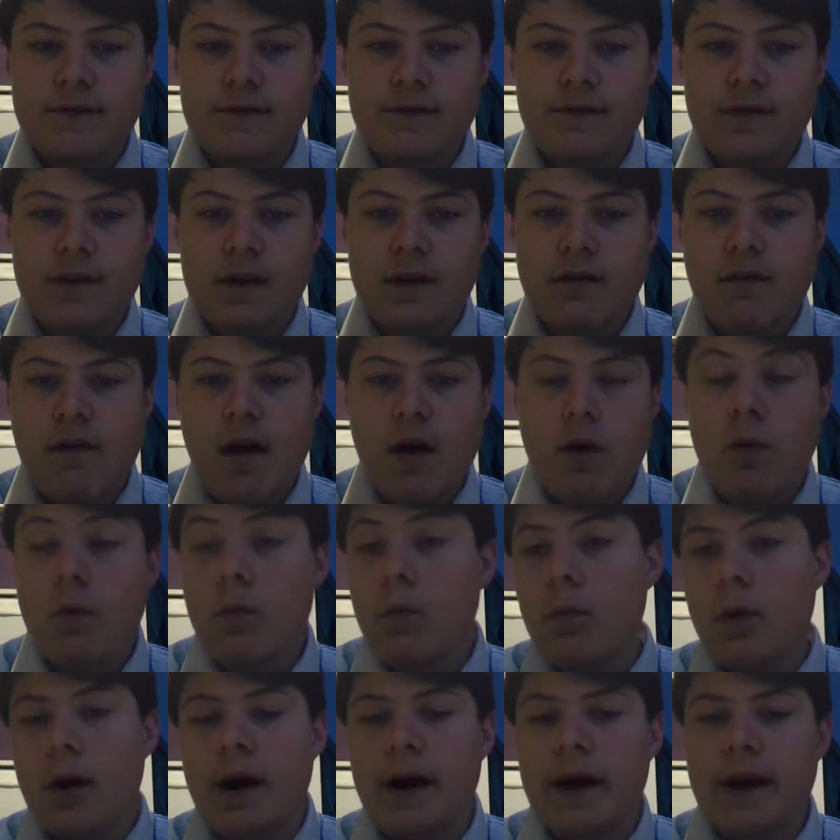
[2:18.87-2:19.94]
figure out
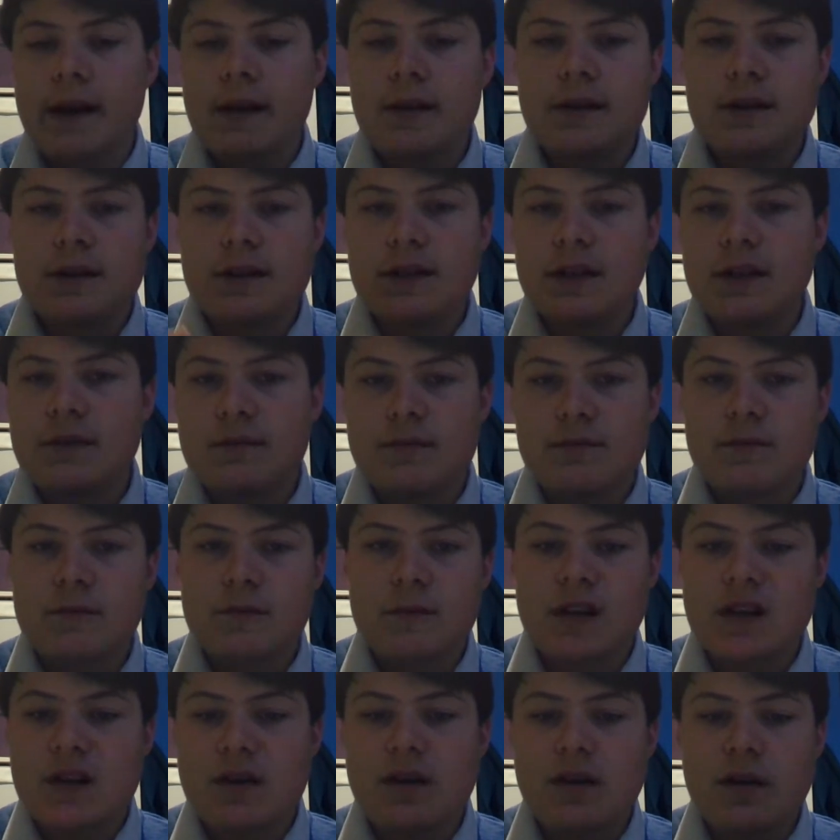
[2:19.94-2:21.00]
why she
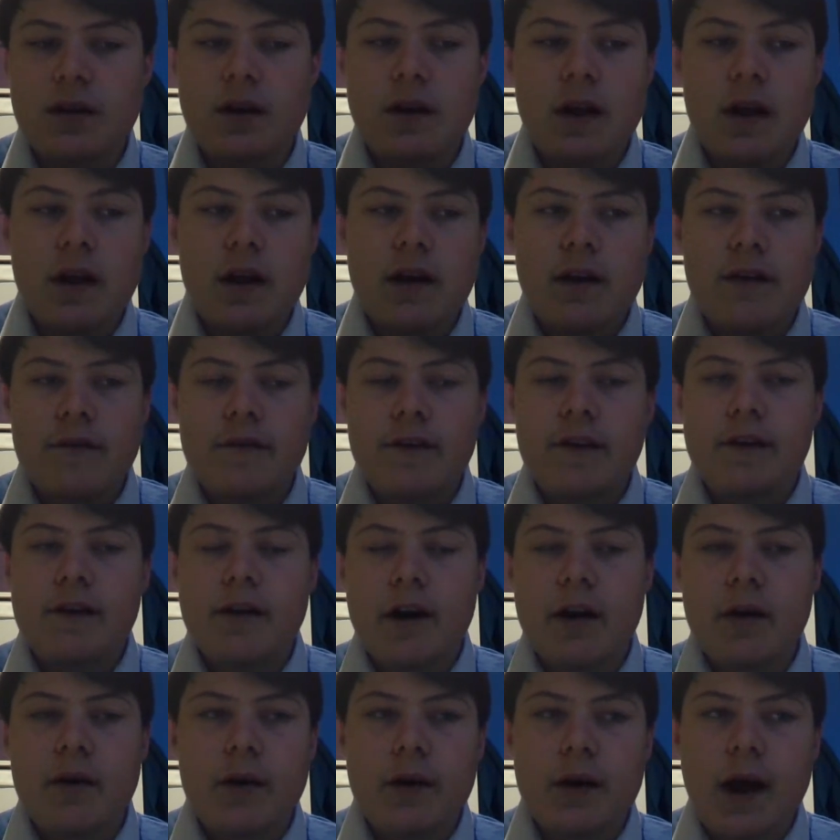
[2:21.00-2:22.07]
could figure
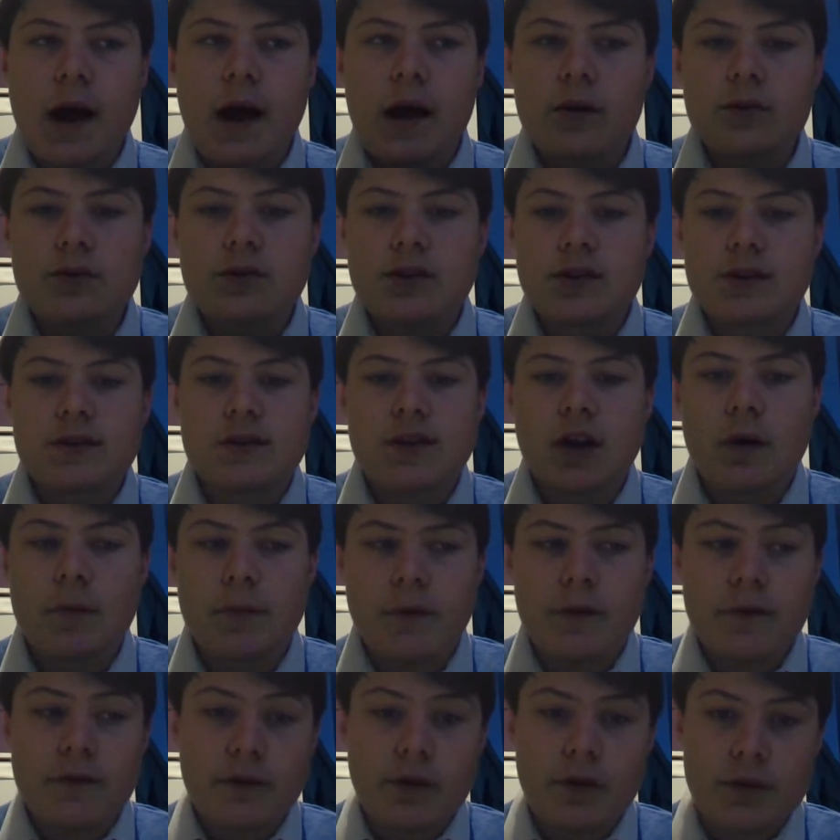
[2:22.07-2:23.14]
out how to stop
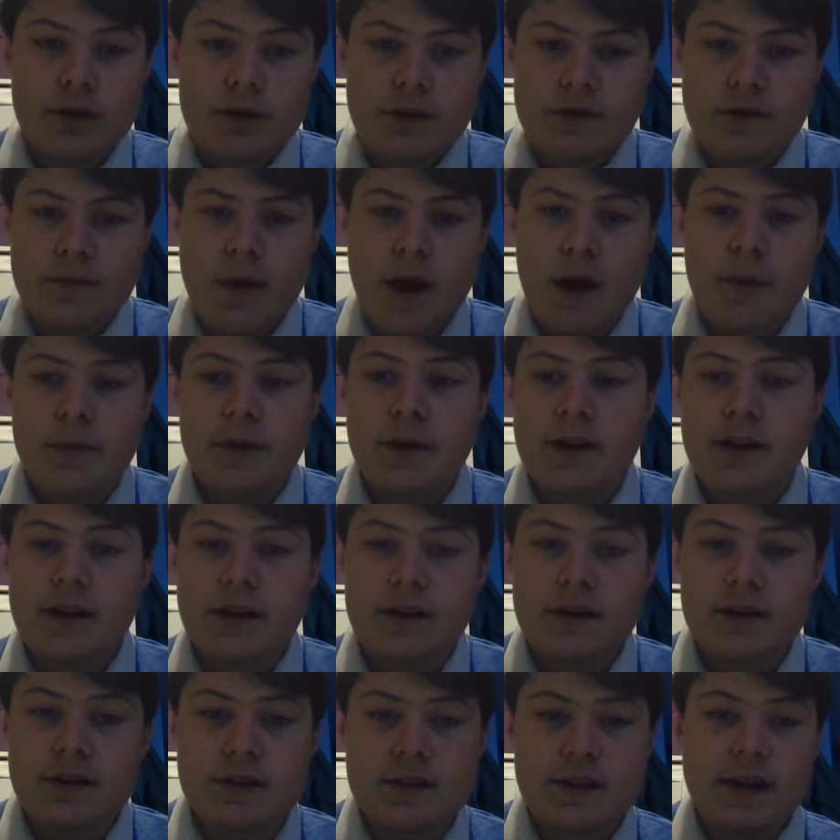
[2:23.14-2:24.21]
the flux from happening,
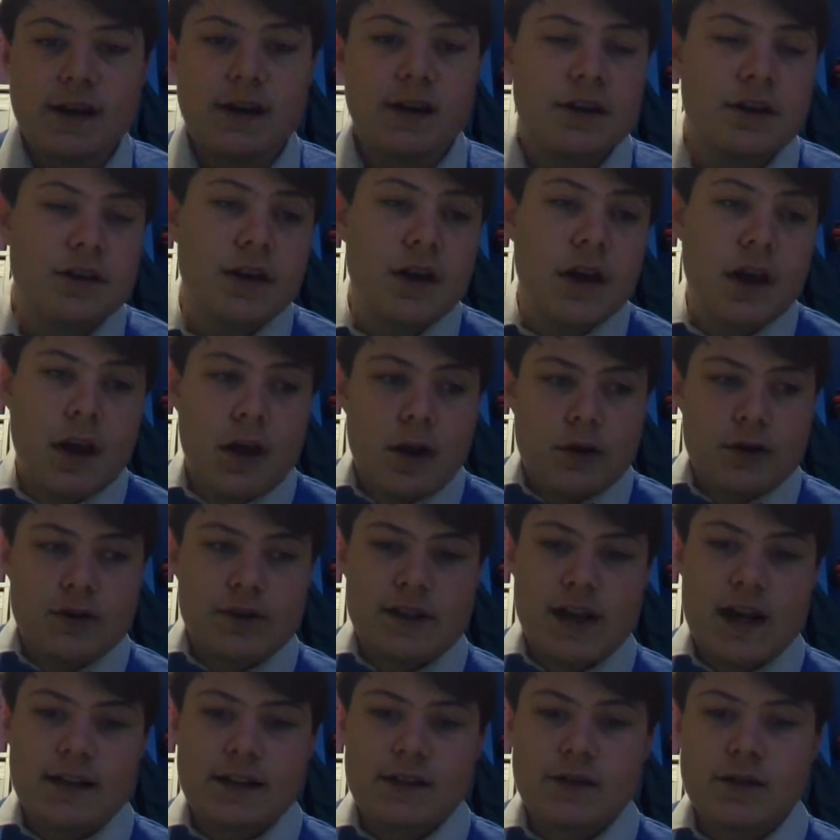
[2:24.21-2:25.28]
because
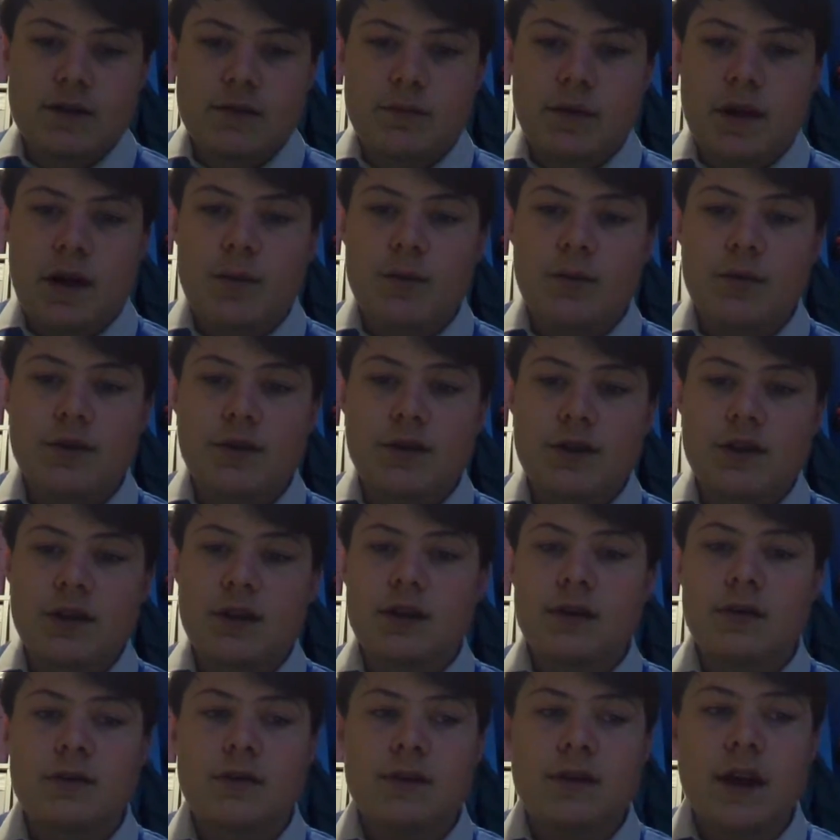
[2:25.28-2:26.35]
Tectayun's plan was
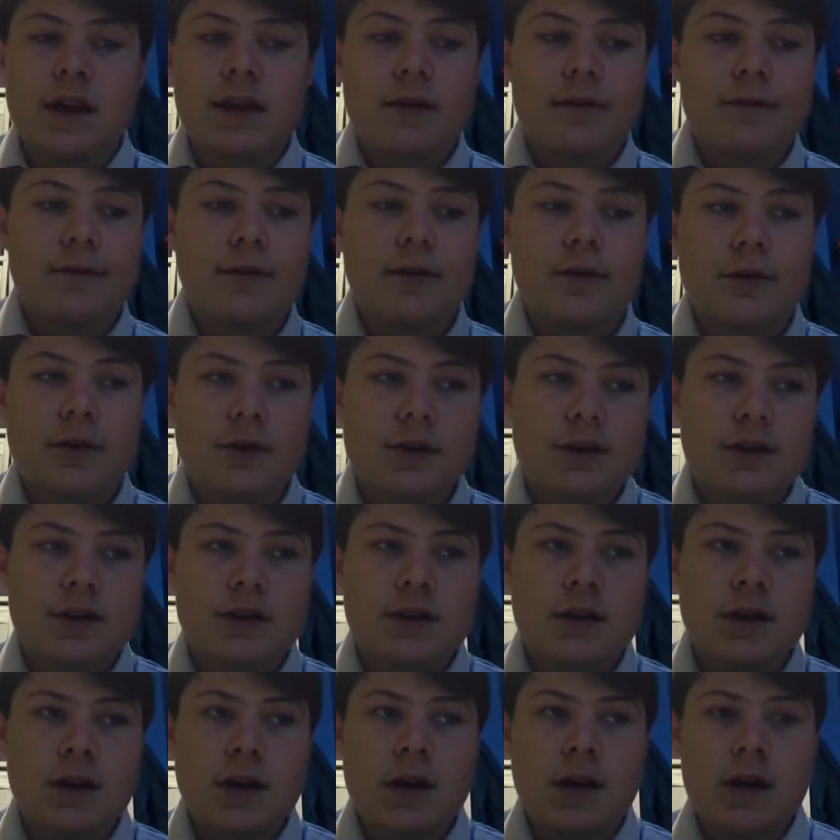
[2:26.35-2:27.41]
to send the
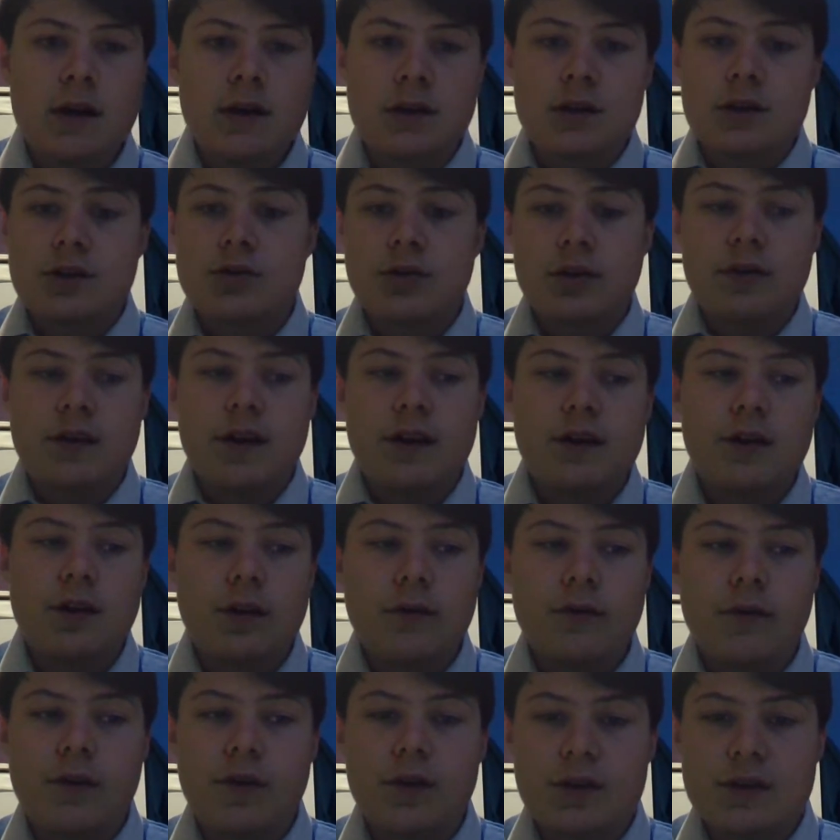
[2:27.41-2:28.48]
flux, destroy that
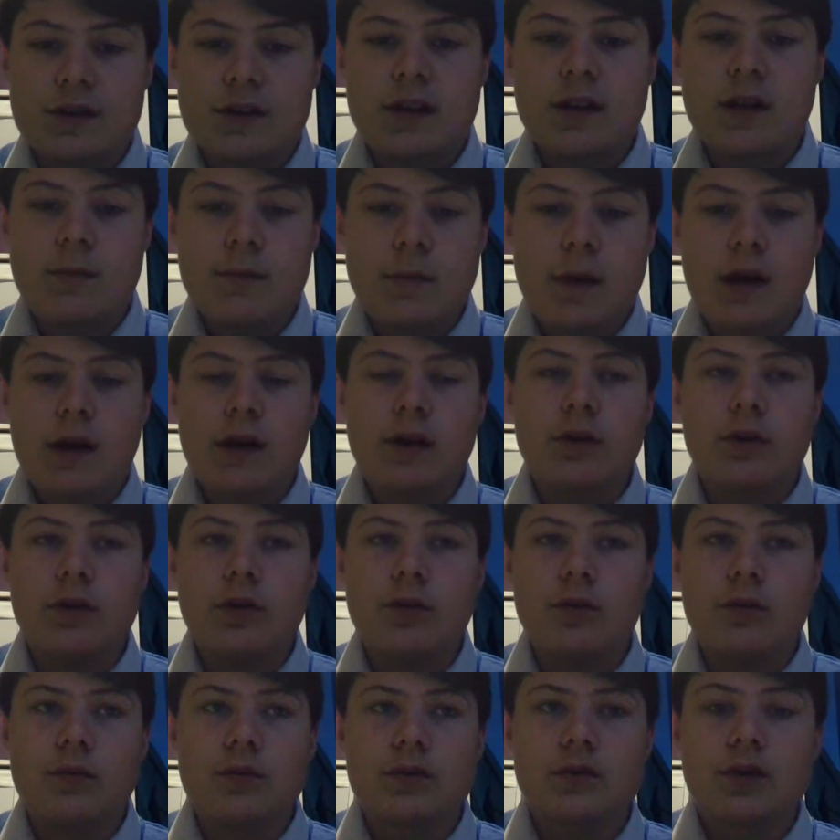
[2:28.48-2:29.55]
universe, and then make go
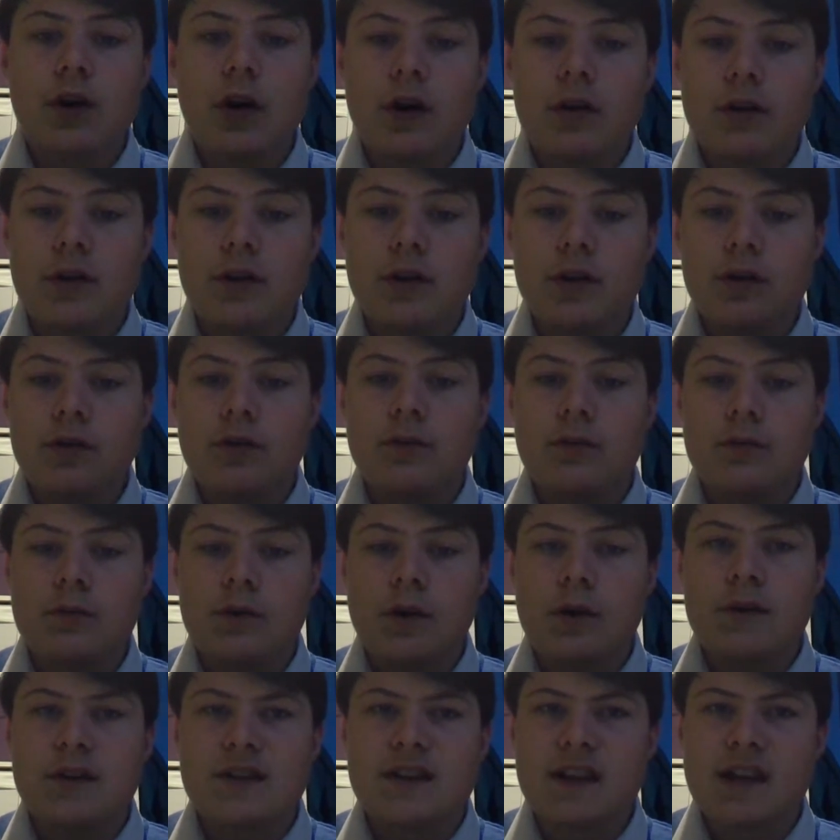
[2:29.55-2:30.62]

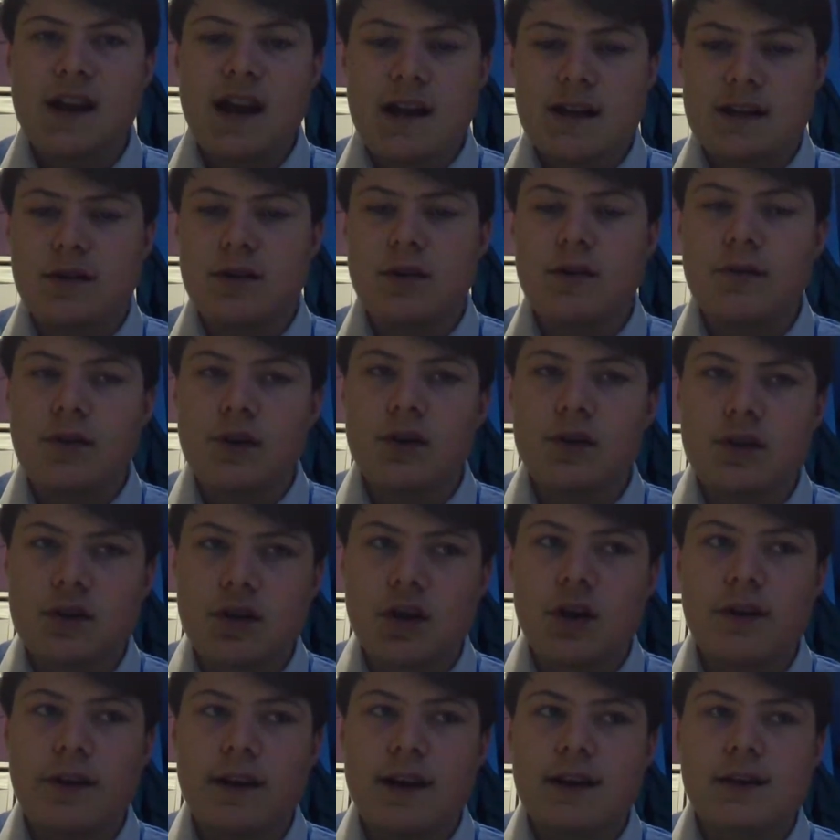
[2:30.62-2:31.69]
into the next universe,
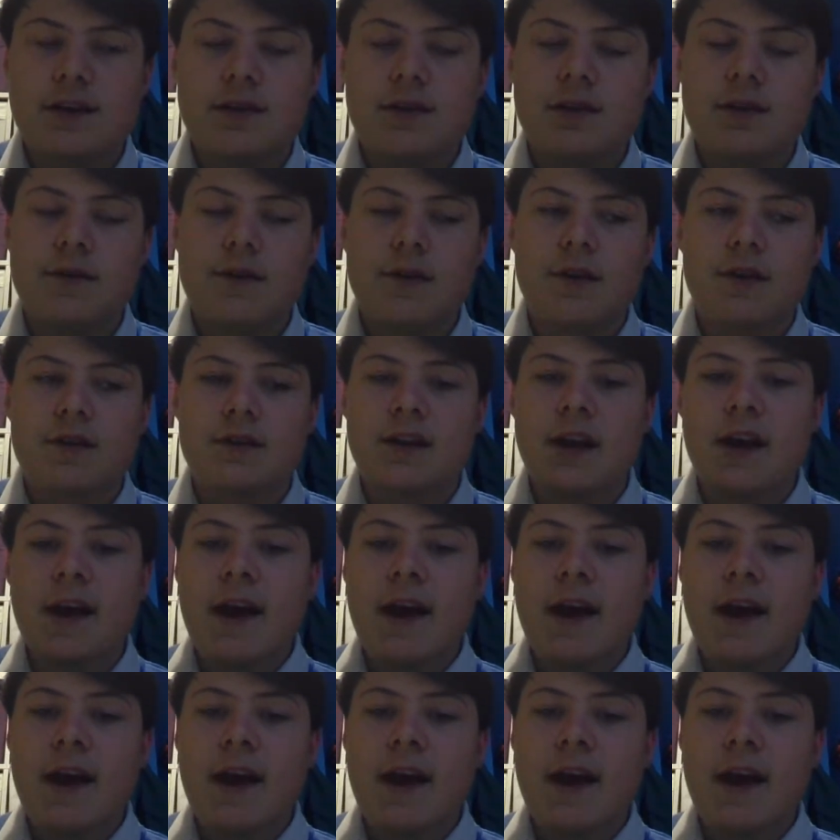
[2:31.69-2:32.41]
start the next universe.